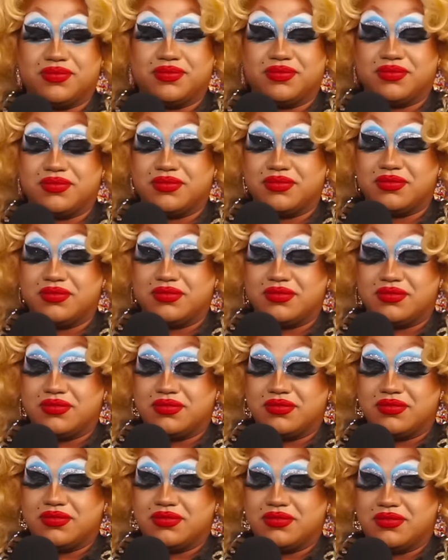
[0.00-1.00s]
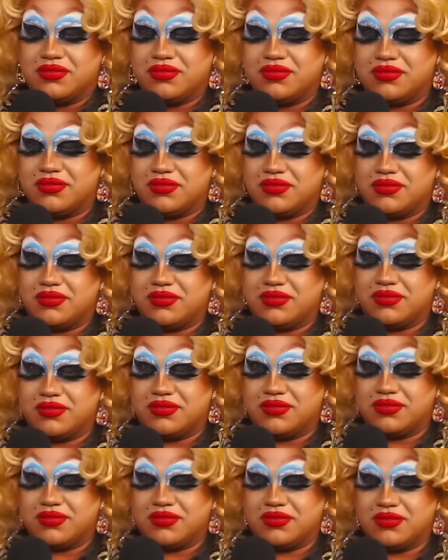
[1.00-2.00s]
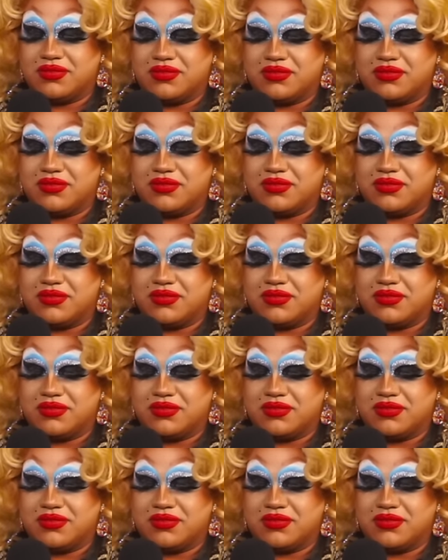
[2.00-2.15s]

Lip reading: The person shown says nothing.